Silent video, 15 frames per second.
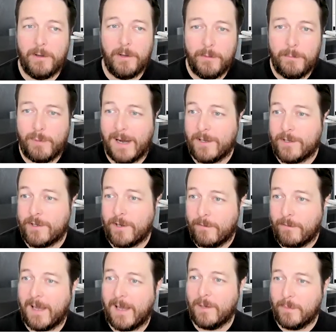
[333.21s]
other brands are
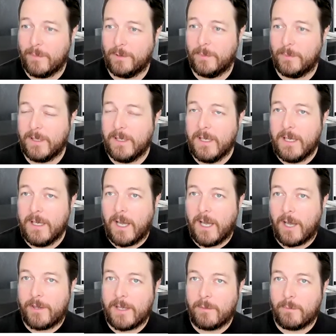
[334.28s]
available, but
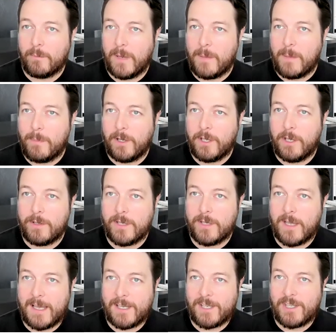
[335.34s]
I think people are used
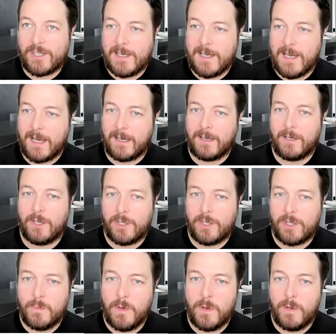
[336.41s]
to that slick,
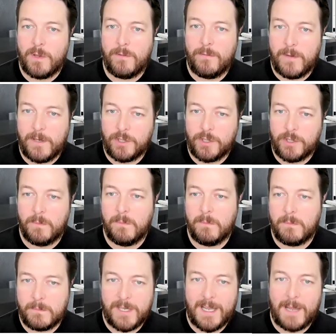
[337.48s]
smooth, efficient
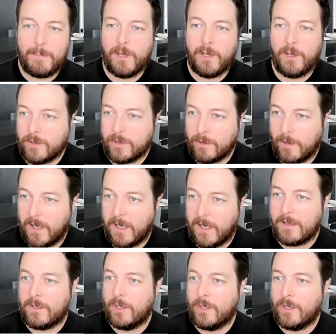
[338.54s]
tapping on a
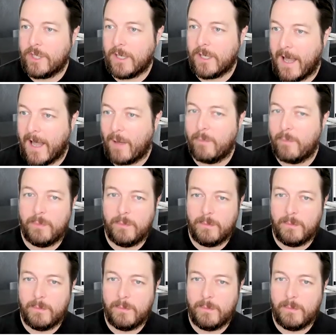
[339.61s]
screen, touching an app,